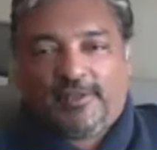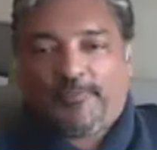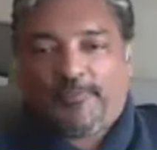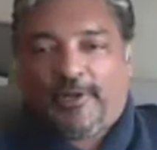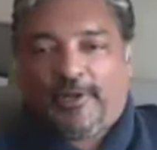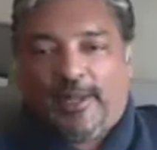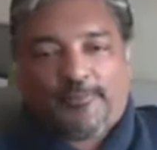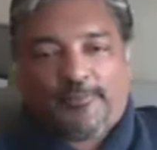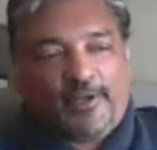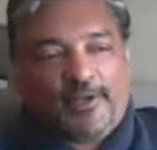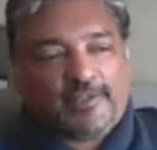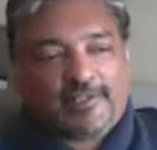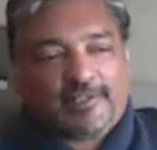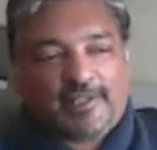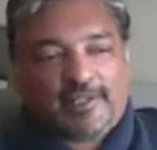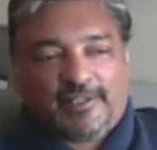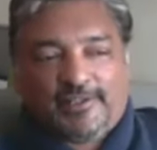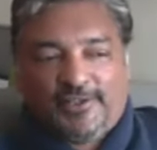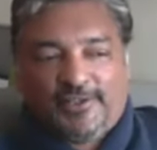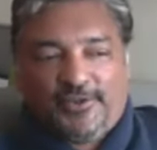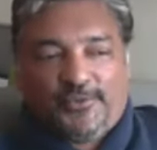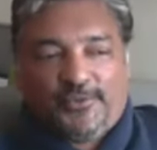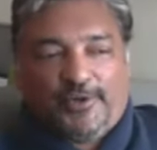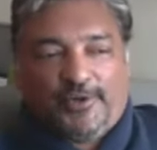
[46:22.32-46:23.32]
but I'm not telling
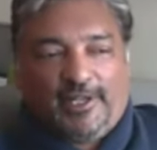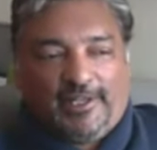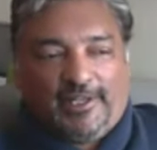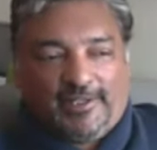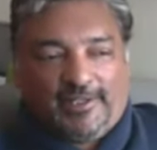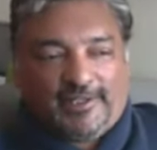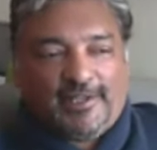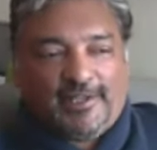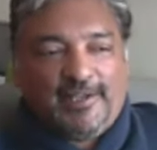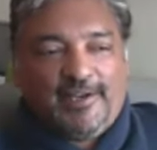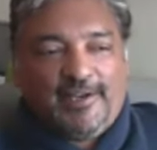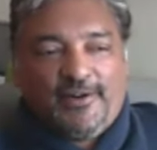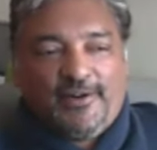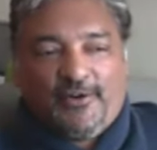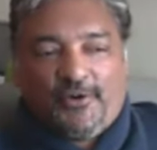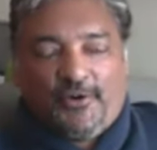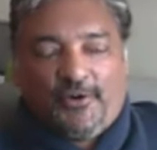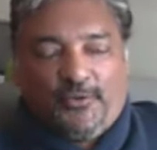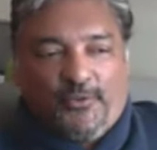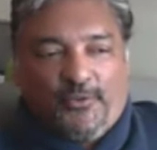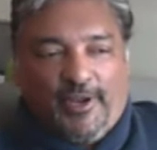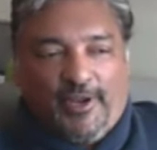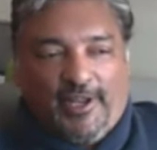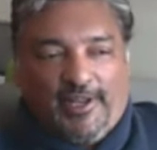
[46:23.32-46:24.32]
you what
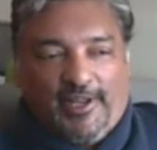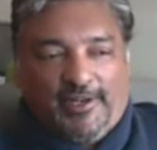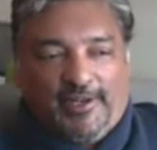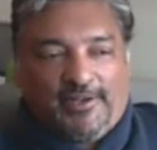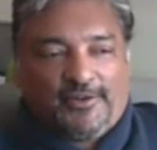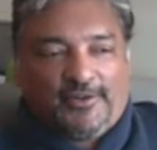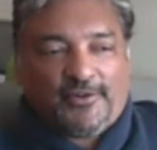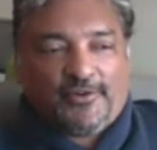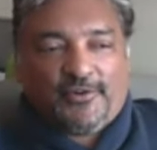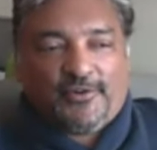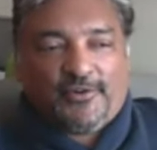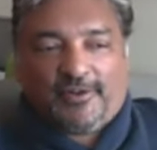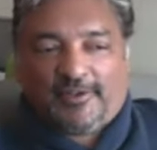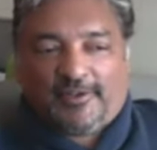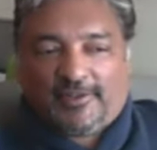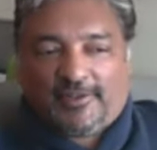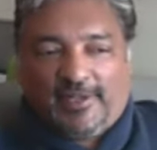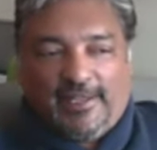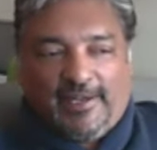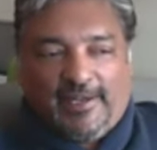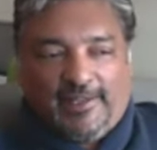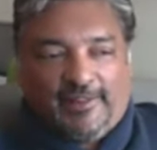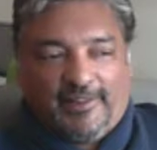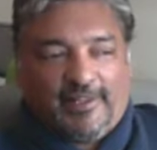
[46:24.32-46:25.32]
or when or
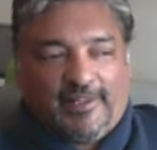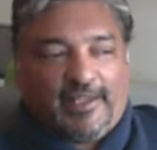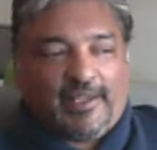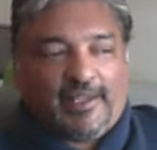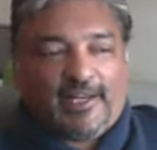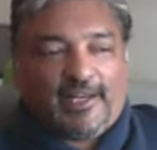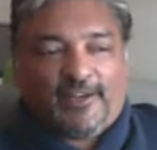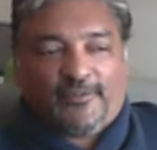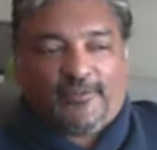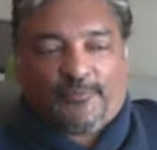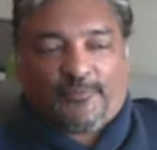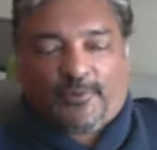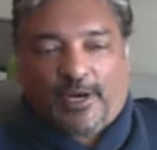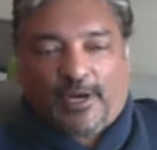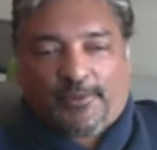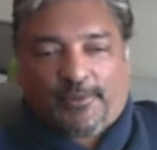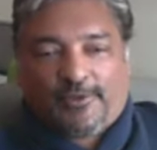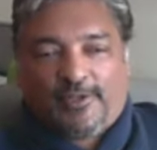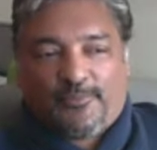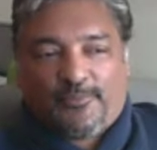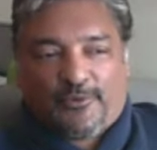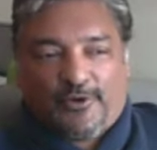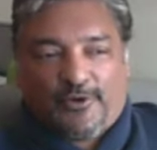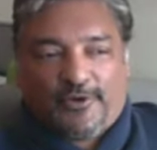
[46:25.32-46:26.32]
anything, and I've
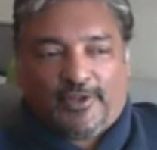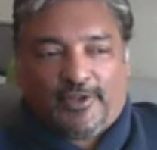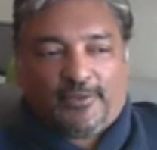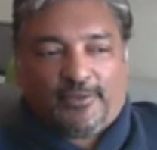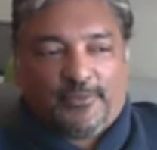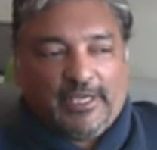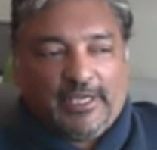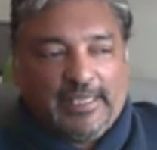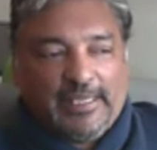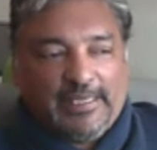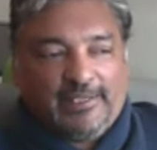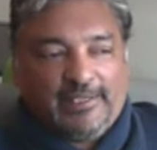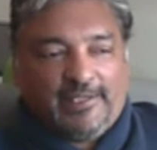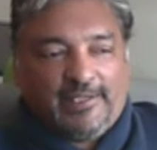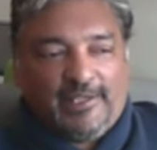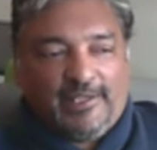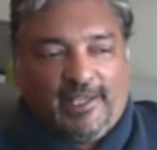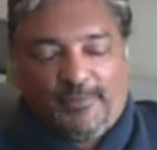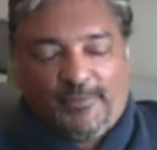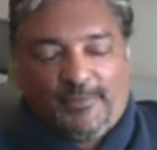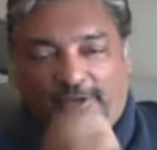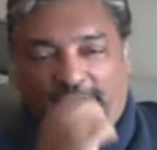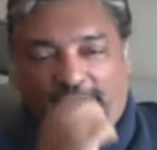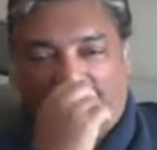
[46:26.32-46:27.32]
probably broken my
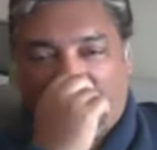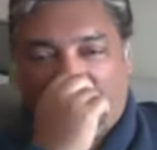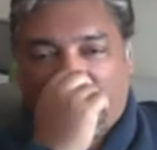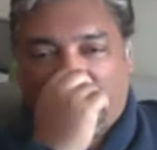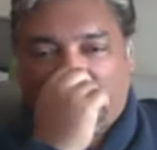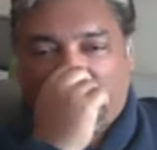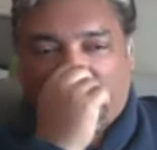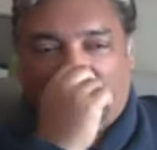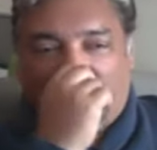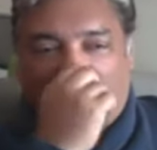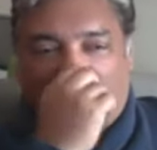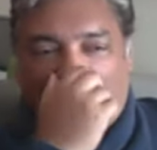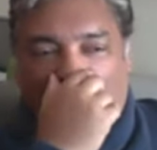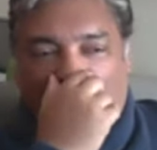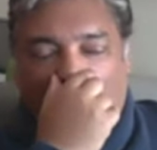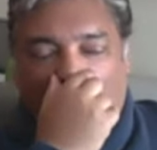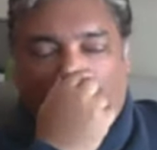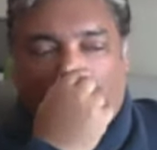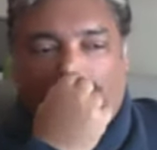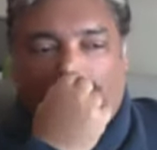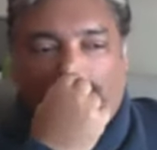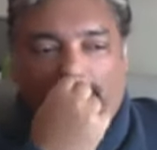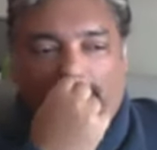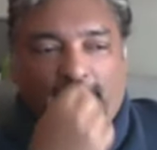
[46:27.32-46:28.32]
NDA by even saying
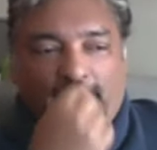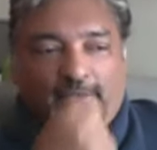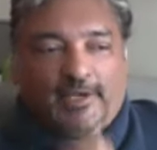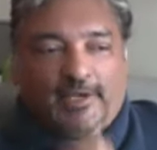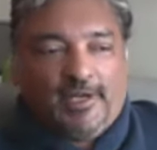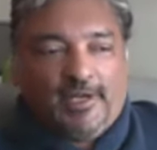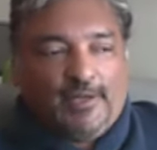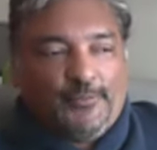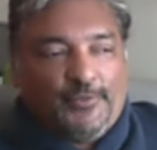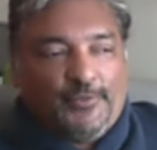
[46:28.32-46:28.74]
I'm in